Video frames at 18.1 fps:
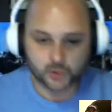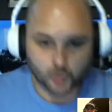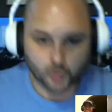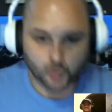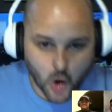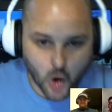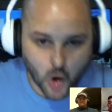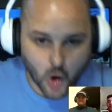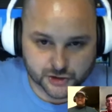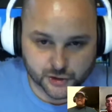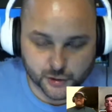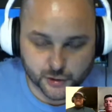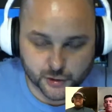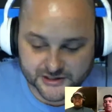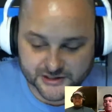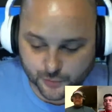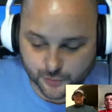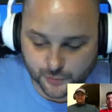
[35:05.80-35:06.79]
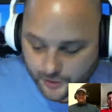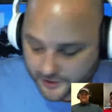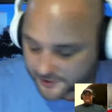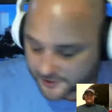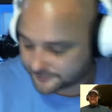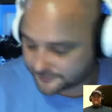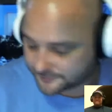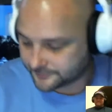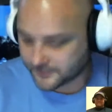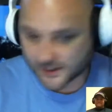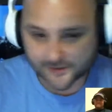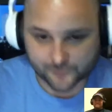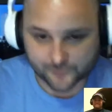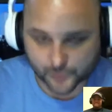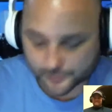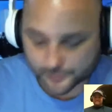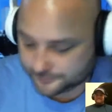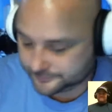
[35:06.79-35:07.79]
walks, too, as a rookie,
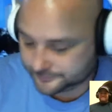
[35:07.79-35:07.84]
ever.